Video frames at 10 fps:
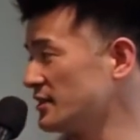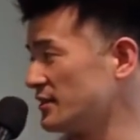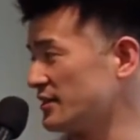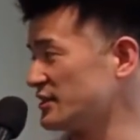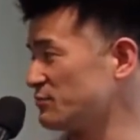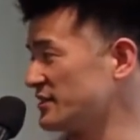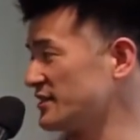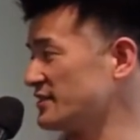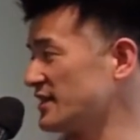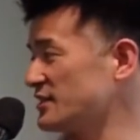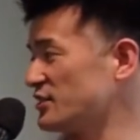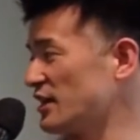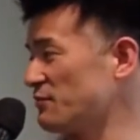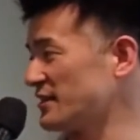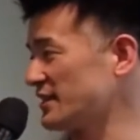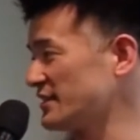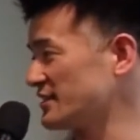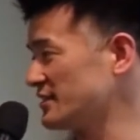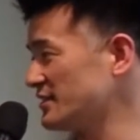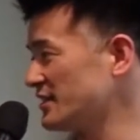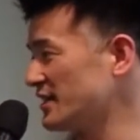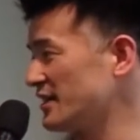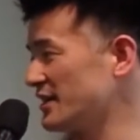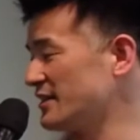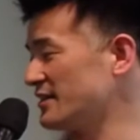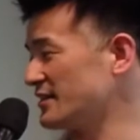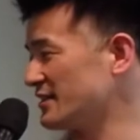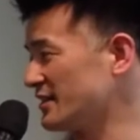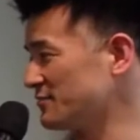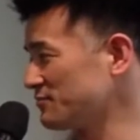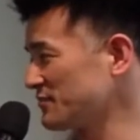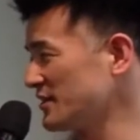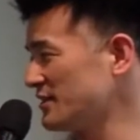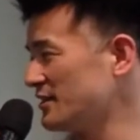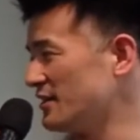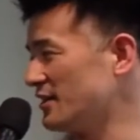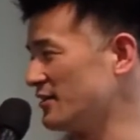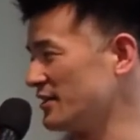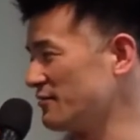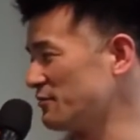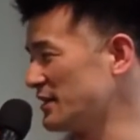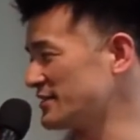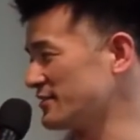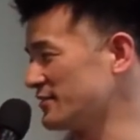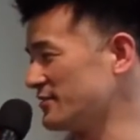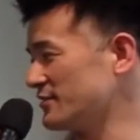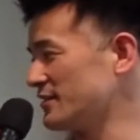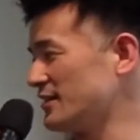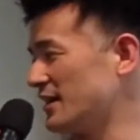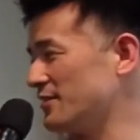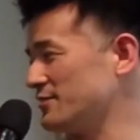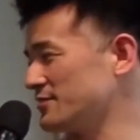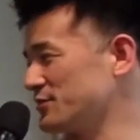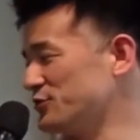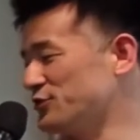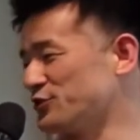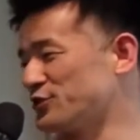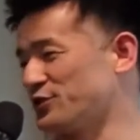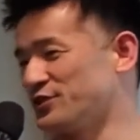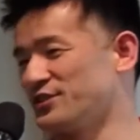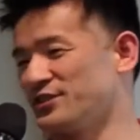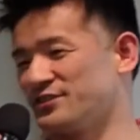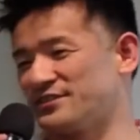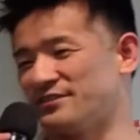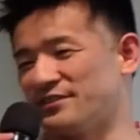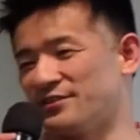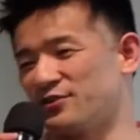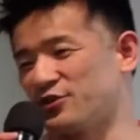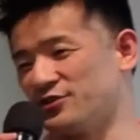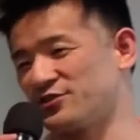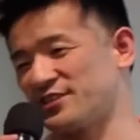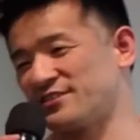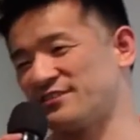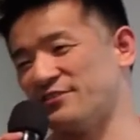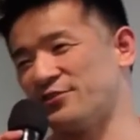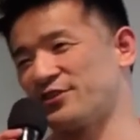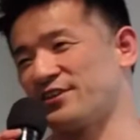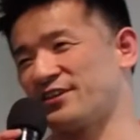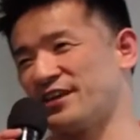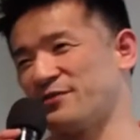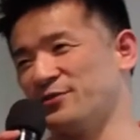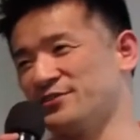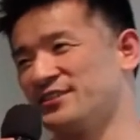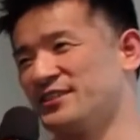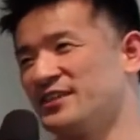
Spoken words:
this presentation application, and the information on how you could construct serial cables.